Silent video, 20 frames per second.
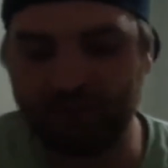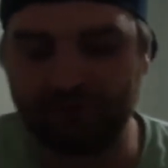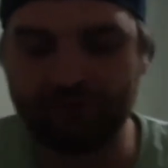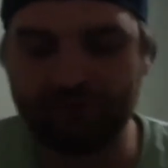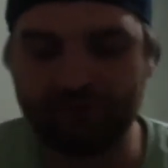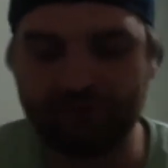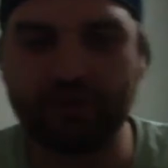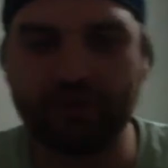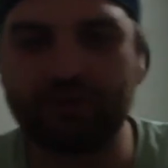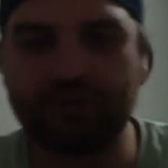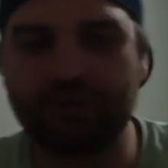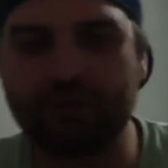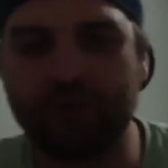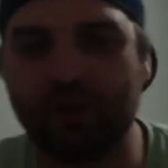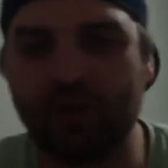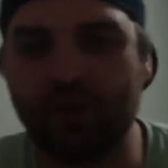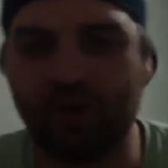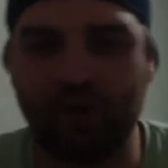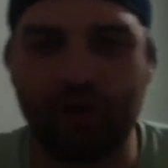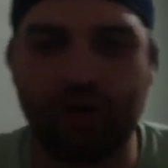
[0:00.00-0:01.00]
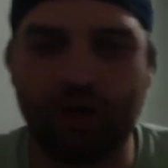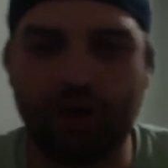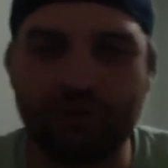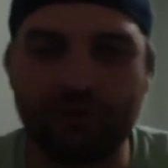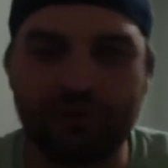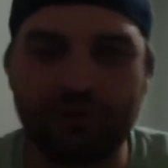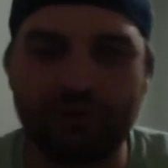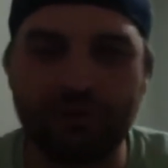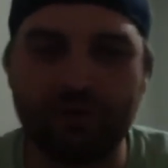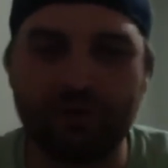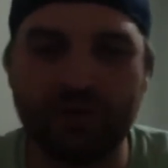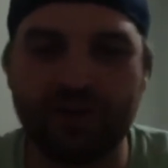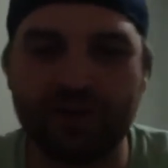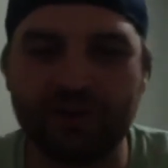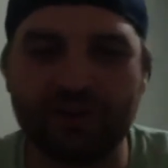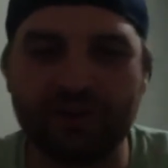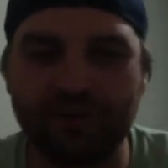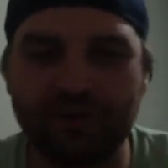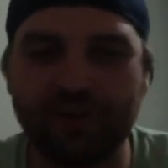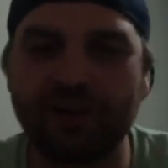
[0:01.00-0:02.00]
First of all, I'm so
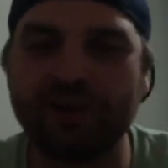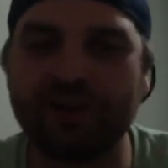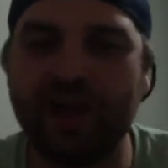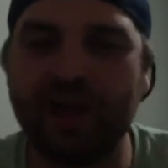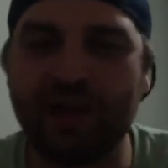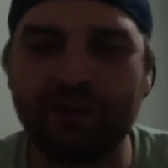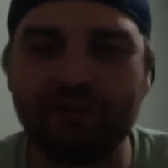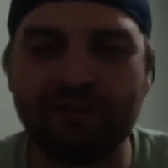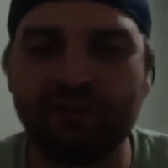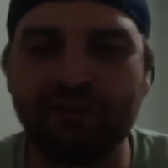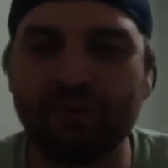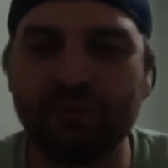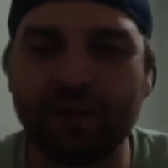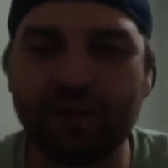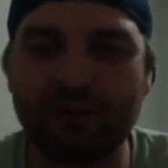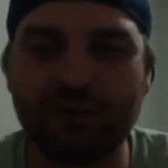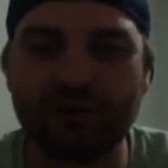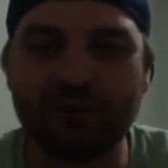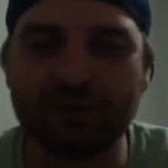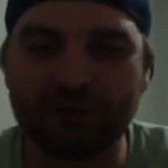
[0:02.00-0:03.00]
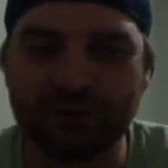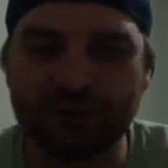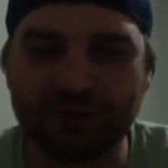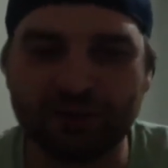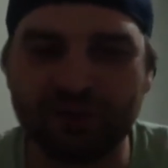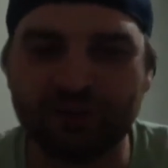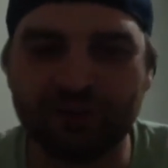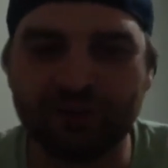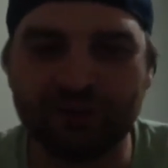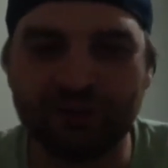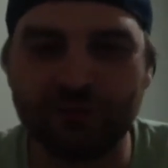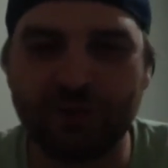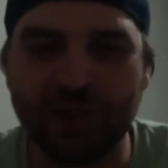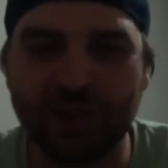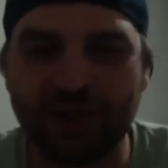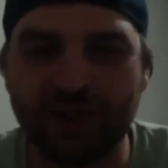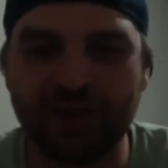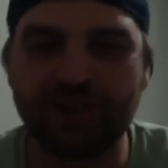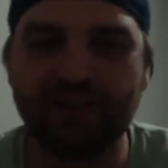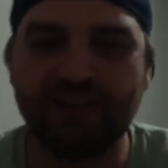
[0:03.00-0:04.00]
glad the fucking NFL Red Zone channel is
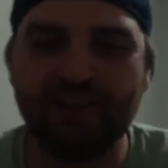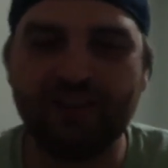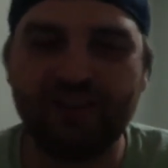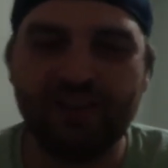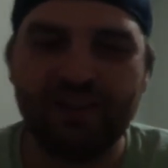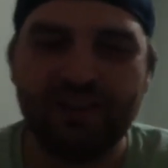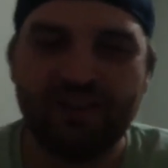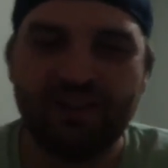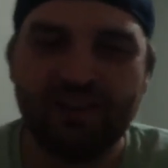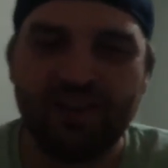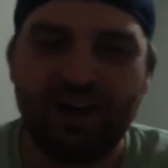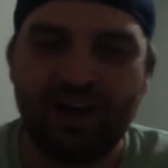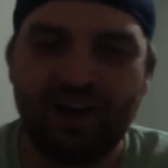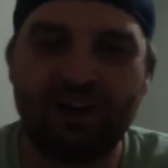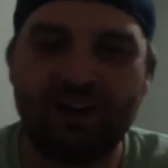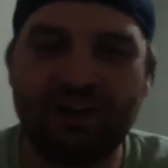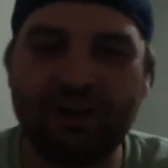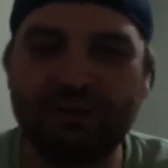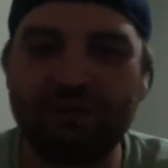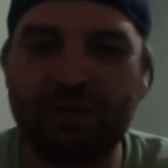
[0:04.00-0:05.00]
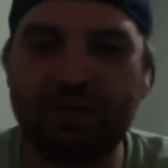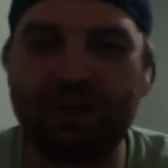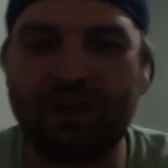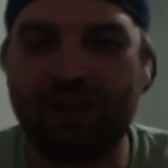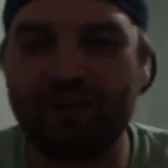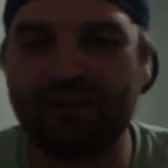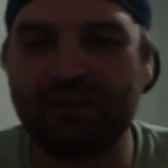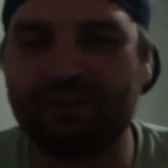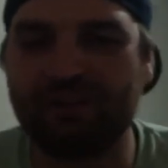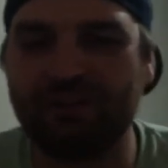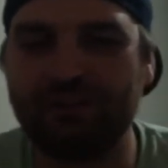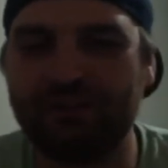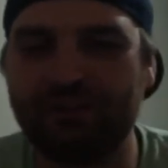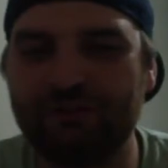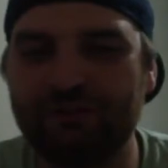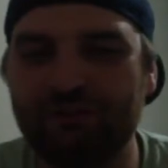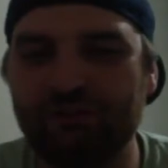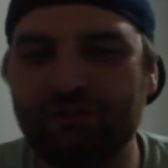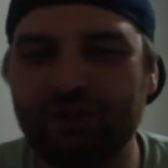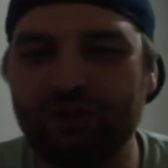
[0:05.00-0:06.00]
back. It's
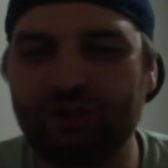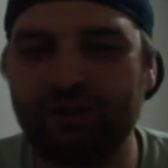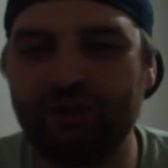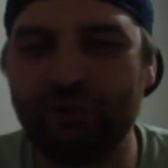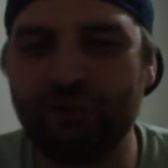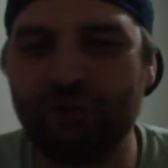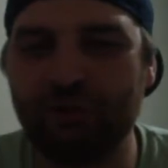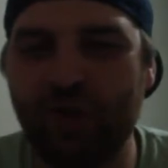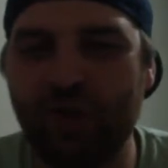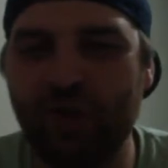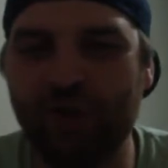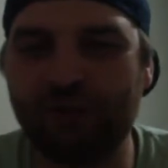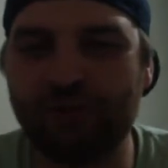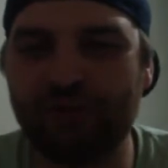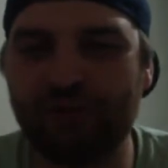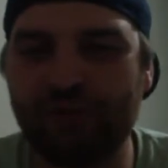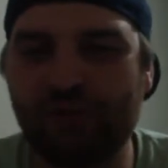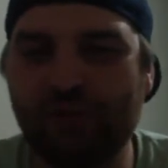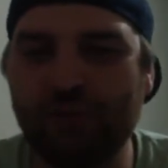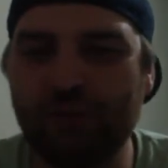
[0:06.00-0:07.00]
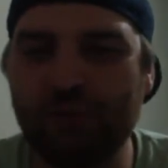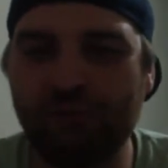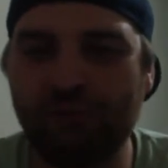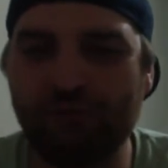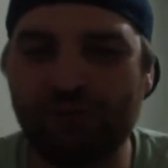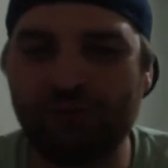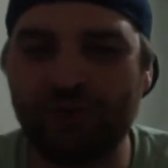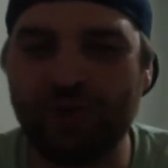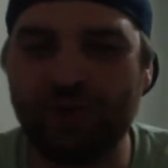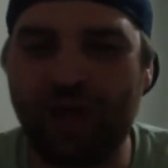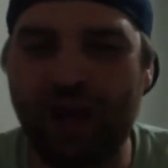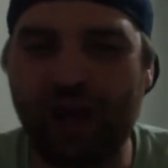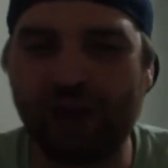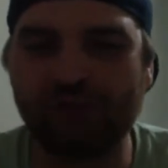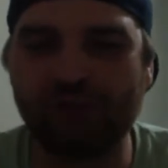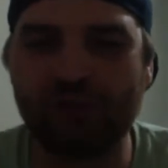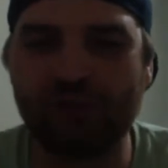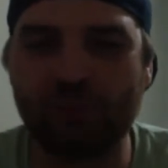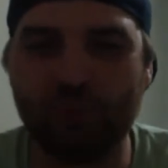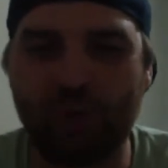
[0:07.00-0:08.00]
just your thoughts. Do you prefer to
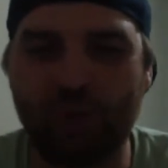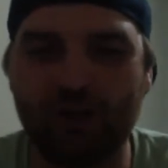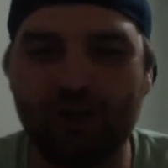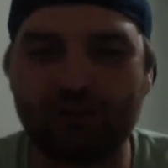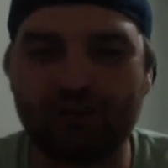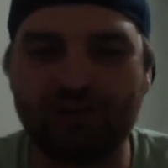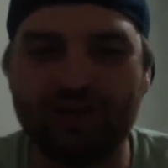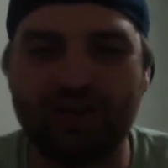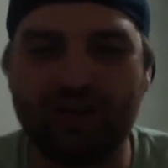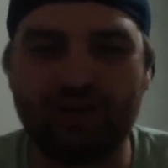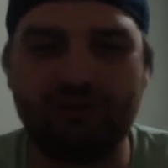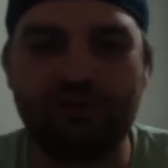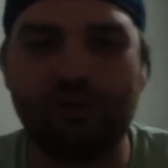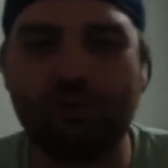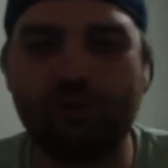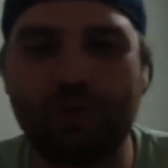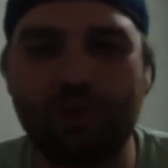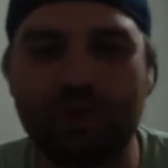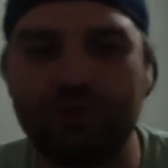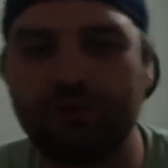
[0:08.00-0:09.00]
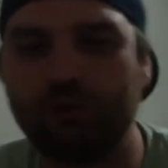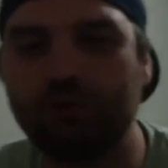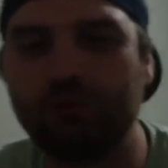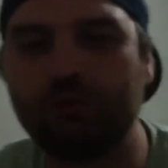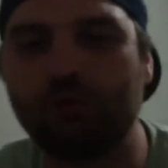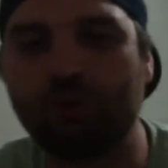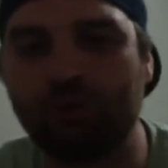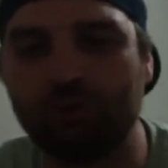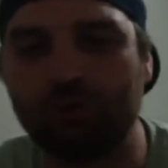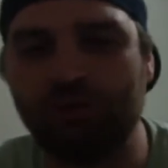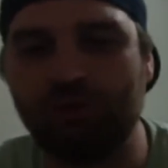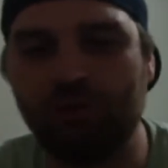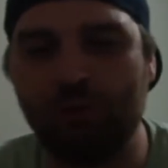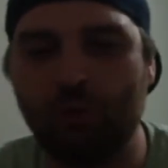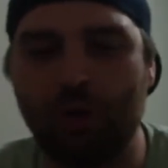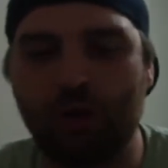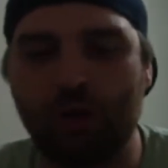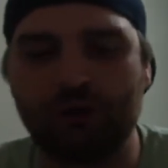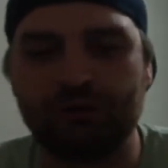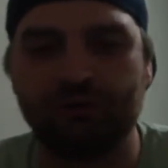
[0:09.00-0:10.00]
actually watch the NFL Red Zone, or do you
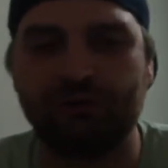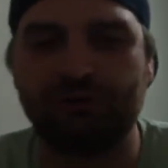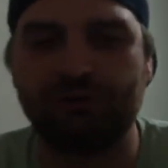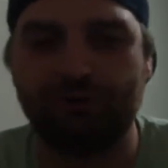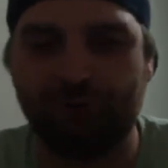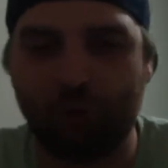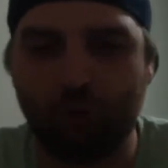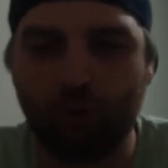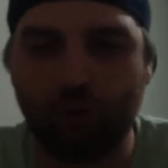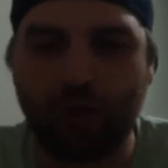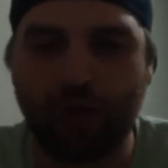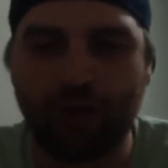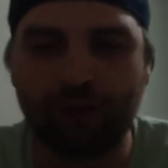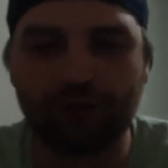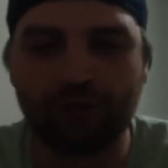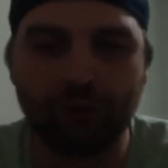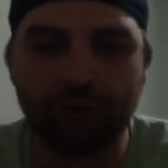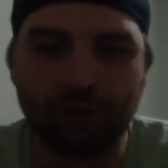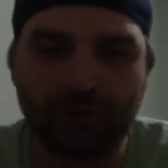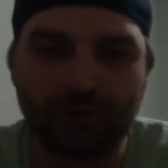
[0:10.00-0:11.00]
watch a full actual